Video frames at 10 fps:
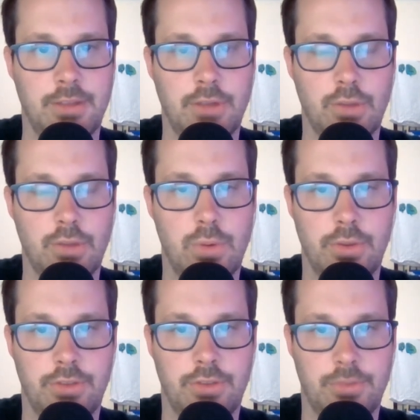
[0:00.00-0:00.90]
quoted
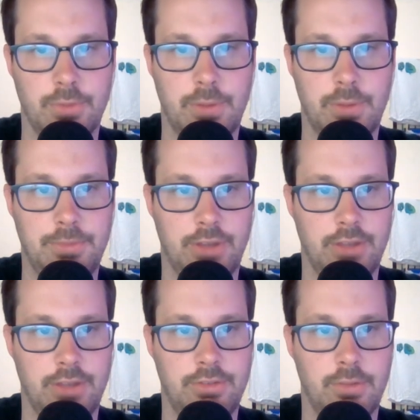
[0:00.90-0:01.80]
this from their
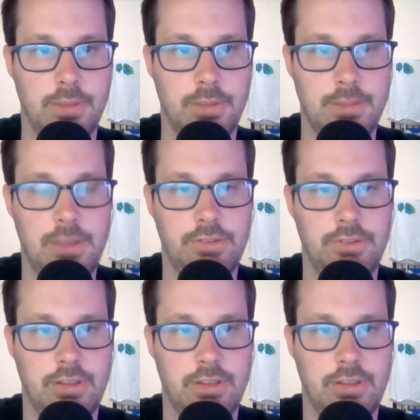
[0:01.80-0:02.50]
website, but basically